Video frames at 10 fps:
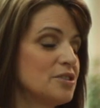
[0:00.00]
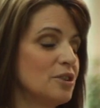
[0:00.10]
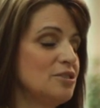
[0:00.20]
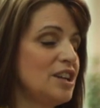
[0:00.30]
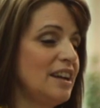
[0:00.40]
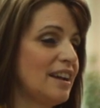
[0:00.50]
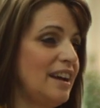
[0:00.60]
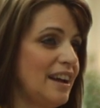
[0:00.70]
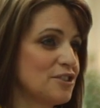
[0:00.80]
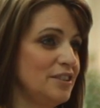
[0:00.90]
So Jay and
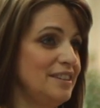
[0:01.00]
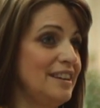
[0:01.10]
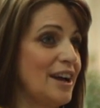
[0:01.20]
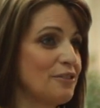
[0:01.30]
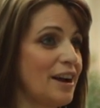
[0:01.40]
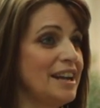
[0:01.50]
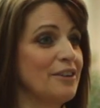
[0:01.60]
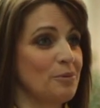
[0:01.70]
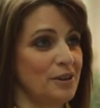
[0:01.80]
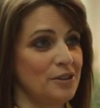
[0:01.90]
I actually never, I
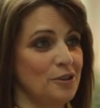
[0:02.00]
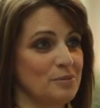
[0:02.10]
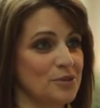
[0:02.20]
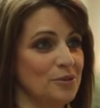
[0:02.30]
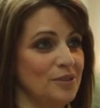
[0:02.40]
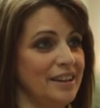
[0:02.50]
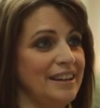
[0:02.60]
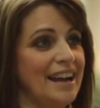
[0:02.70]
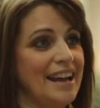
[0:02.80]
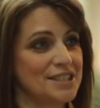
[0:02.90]
never wanted to homeschool.
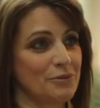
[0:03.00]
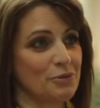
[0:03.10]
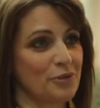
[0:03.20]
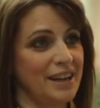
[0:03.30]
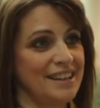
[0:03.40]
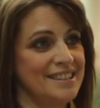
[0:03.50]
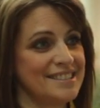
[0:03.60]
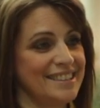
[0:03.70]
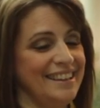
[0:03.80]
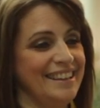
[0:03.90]
And I had several
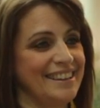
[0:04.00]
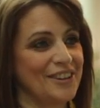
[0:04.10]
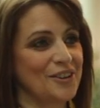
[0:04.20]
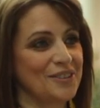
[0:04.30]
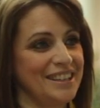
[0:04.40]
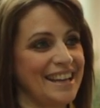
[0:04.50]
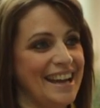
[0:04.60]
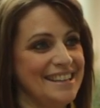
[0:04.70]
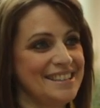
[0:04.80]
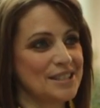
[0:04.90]
friends in the early
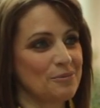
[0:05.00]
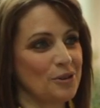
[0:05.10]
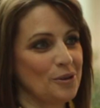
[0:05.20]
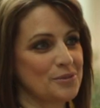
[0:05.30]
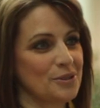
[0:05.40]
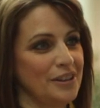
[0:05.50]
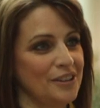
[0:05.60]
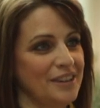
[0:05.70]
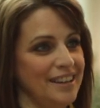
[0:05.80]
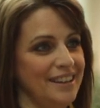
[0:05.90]
90s that were homeschooling
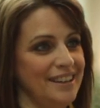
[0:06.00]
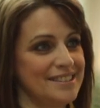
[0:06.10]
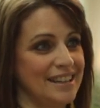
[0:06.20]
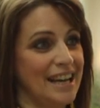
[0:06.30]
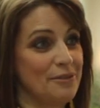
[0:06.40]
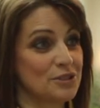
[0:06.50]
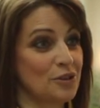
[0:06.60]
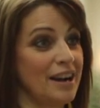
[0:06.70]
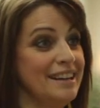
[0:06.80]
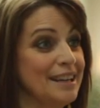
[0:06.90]
their kids. And I was
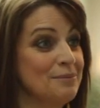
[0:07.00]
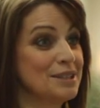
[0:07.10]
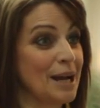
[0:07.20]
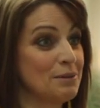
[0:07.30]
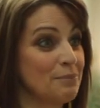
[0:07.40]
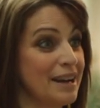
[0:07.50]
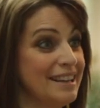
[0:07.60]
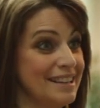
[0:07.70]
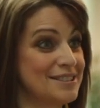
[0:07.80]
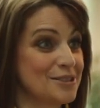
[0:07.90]
trying to get them to come to
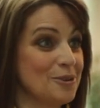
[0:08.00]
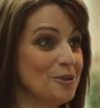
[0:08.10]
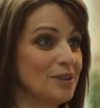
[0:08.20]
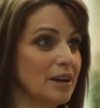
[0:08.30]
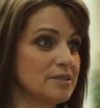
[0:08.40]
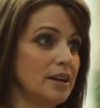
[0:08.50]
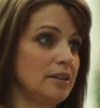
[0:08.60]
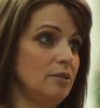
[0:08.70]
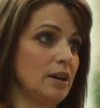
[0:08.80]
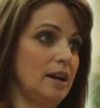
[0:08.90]
my kids' school. I was
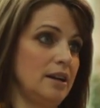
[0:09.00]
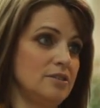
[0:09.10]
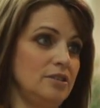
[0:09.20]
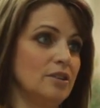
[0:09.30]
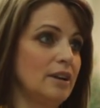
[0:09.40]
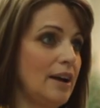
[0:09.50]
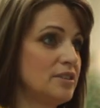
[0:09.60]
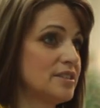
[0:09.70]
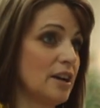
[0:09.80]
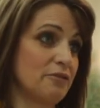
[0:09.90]
like, you guys, you don't
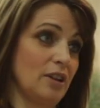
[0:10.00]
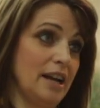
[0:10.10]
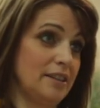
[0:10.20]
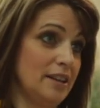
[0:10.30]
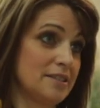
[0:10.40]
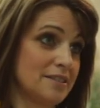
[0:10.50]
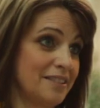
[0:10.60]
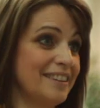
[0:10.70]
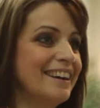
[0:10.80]
have to suffer like this.